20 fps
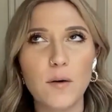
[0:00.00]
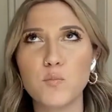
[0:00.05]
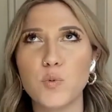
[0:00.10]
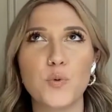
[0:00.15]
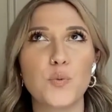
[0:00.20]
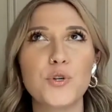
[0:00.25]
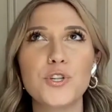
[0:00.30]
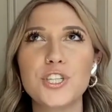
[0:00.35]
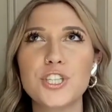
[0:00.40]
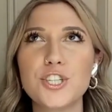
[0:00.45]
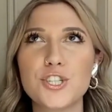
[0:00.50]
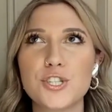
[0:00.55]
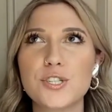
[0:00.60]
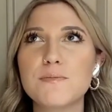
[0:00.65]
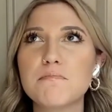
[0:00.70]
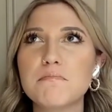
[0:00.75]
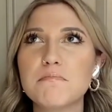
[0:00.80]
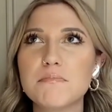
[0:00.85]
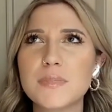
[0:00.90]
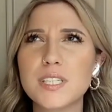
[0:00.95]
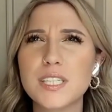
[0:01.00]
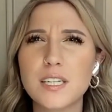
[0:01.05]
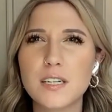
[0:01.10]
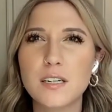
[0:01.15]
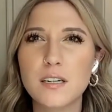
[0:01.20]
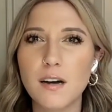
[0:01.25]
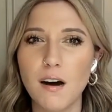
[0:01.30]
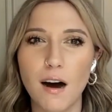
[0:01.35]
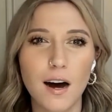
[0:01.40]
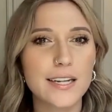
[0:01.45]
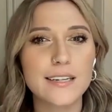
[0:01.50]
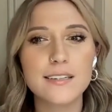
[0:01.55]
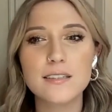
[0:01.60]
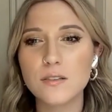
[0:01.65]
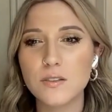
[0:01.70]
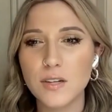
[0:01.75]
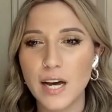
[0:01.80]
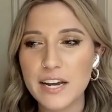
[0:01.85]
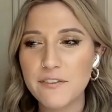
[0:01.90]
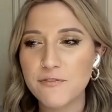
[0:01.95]
we really just got into
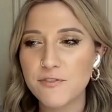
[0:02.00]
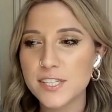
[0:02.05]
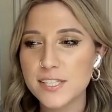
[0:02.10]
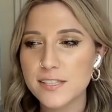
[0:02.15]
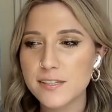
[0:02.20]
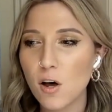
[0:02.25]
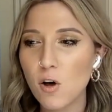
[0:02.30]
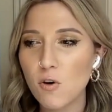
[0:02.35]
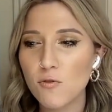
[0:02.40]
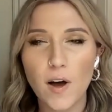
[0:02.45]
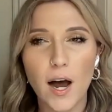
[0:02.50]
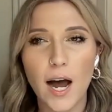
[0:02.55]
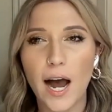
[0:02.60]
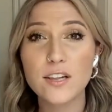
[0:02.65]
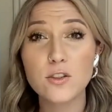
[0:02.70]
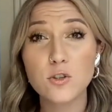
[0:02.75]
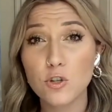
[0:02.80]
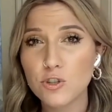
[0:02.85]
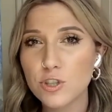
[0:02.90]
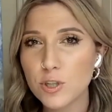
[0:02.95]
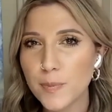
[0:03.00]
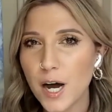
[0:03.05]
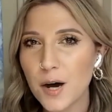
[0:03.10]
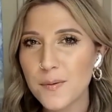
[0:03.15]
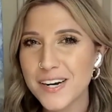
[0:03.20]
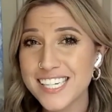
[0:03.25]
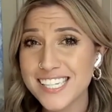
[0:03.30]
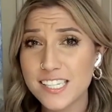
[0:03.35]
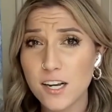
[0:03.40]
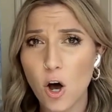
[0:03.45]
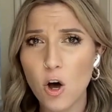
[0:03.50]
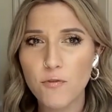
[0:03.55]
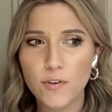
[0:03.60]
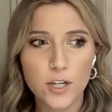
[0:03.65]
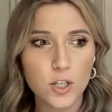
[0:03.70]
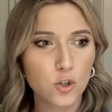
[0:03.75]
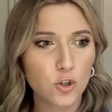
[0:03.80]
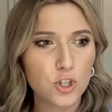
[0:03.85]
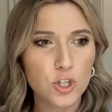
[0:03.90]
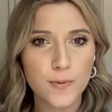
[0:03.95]
life itself. I learned about myself.
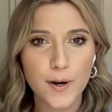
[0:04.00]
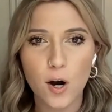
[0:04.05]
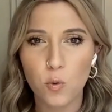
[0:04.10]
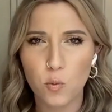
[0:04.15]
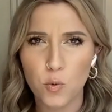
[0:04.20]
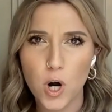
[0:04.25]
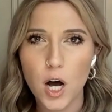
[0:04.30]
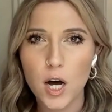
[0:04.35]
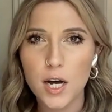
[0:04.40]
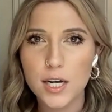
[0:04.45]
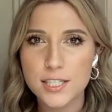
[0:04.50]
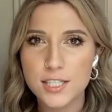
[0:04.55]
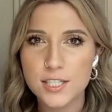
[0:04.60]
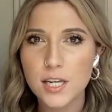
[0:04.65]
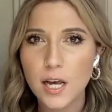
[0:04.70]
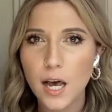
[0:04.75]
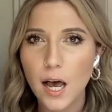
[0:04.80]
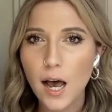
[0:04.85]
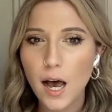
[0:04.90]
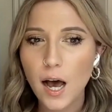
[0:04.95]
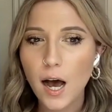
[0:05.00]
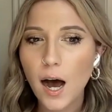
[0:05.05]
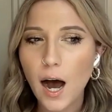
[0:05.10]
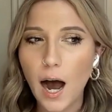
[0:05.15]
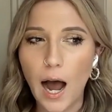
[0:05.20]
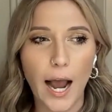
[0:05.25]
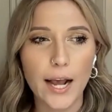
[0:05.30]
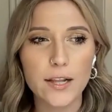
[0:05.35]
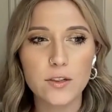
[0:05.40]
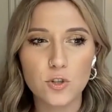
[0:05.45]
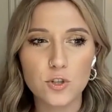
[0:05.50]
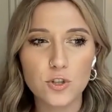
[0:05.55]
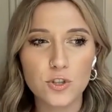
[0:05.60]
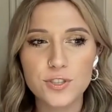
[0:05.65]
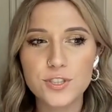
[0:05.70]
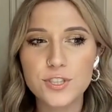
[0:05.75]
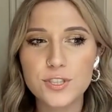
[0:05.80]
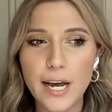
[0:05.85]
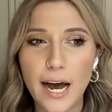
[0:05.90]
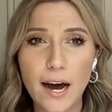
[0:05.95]
I learned about Ross. I
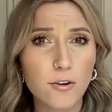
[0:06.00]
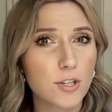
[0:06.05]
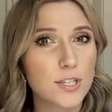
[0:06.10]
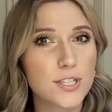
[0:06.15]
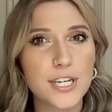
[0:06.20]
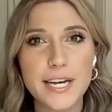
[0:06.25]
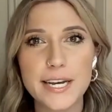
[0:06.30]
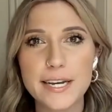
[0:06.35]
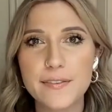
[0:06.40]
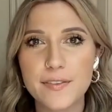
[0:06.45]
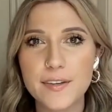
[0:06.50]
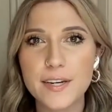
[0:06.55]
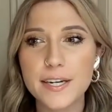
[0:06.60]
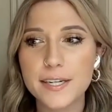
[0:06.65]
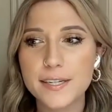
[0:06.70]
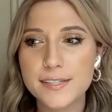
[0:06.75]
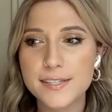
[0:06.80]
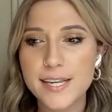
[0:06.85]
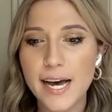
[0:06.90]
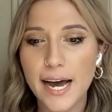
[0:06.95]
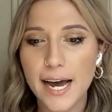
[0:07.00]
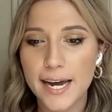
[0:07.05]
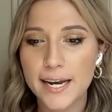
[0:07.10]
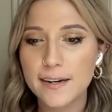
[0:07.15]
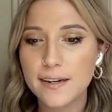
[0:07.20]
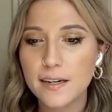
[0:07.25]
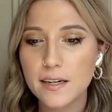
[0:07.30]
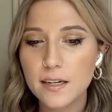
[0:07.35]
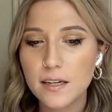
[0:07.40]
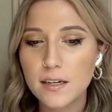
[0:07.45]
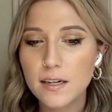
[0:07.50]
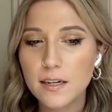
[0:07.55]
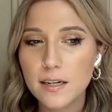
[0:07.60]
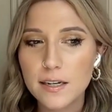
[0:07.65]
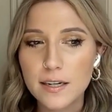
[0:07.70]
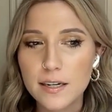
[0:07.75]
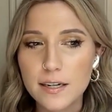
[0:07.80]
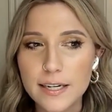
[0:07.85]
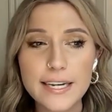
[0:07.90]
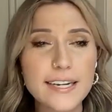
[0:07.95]
learned how to take things that
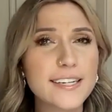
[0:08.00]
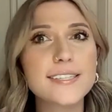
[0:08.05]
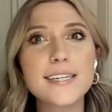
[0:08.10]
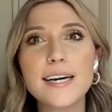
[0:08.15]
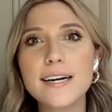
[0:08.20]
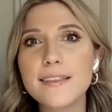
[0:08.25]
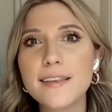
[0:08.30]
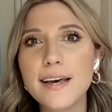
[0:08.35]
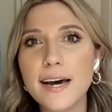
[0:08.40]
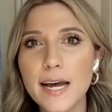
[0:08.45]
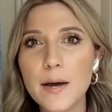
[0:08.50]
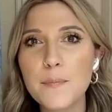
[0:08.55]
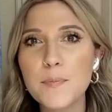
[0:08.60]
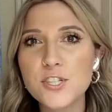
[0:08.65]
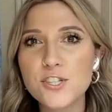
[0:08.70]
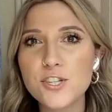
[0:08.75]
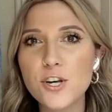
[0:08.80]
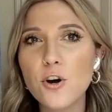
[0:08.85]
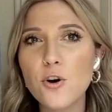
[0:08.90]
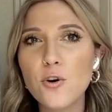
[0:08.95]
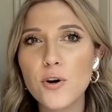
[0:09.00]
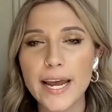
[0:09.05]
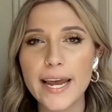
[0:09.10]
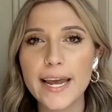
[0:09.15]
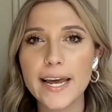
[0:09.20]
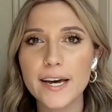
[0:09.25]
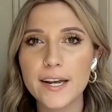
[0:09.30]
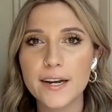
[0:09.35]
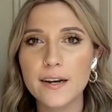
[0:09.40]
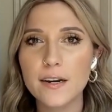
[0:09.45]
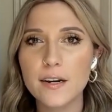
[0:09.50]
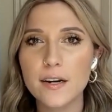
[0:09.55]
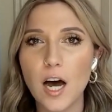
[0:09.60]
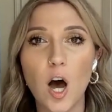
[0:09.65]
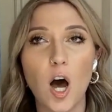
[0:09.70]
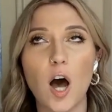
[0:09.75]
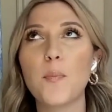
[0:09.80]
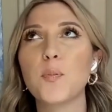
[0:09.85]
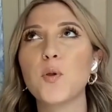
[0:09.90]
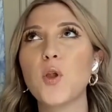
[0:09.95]
he said in that episode and
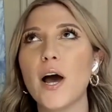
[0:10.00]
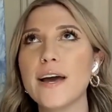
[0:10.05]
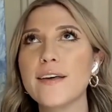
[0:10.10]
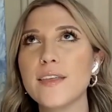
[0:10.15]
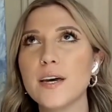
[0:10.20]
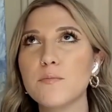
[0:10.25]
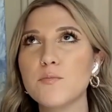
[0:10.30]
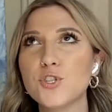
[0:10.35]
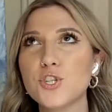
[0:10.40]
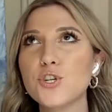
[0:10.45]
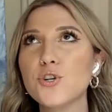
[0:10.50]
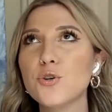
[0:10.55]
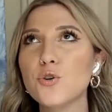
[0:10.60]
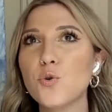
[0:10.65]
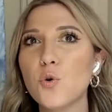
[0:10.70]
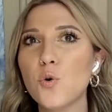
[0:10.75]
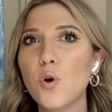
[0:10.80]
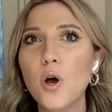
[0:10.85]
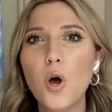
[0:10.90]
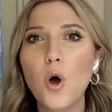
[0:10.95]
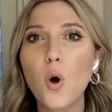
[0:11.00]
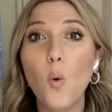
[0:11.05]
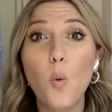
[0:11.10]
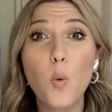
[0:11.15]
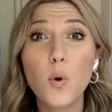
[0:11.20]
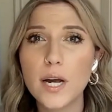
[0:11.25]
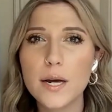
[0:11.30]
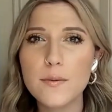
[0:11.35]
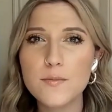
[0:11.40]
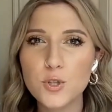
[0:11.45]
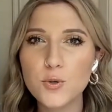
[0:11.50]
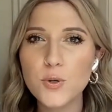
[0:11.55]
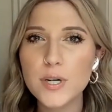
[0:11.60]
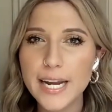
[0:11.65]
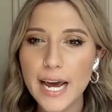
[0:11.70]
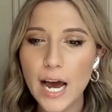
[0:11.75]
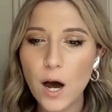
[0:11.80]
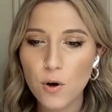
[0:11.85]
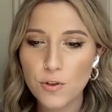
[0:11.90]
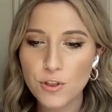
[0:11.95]
apply them to what I'm doing
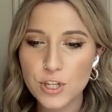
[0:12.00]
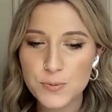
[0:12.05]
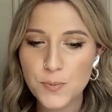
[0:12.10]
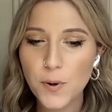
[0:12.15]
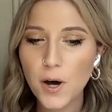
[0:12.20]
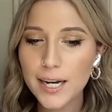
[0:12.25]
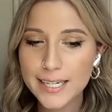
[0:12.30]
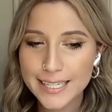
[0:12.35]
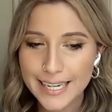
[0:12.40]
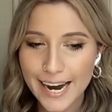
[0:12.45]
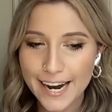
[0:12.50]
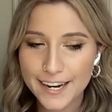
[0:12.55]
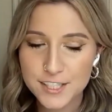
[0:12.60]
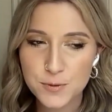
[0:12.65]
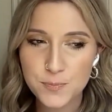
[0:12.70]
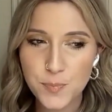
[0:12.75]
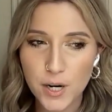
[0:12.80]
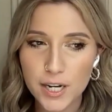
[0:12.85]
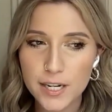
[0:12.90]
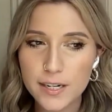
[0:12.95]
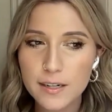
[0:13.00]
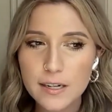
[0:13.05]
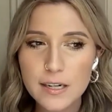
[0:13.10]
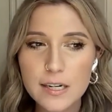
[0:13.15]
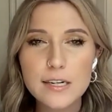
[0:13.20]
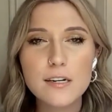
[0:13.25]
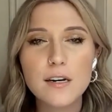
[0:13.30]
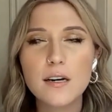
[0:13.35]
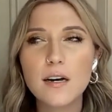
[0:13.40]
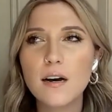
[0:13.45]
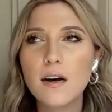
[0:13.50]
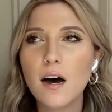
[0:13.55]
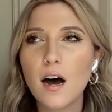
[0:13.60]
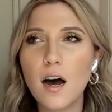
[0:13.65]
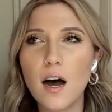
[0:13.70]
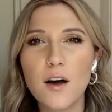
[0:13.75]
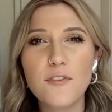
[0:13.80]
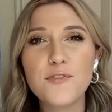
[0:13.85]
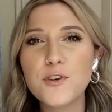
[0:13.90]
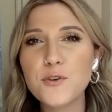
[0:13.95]
now on this podcast. But
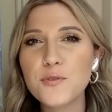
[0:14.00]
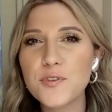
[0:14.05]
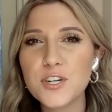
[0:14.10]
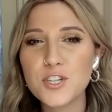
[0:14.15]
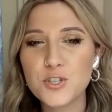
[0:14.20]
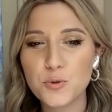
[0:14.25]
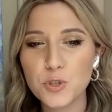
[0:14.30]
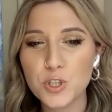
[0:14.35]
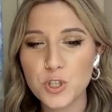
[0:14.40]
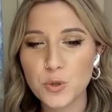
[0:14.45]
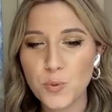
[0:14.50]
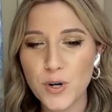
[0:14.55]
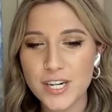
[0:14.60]
a few things really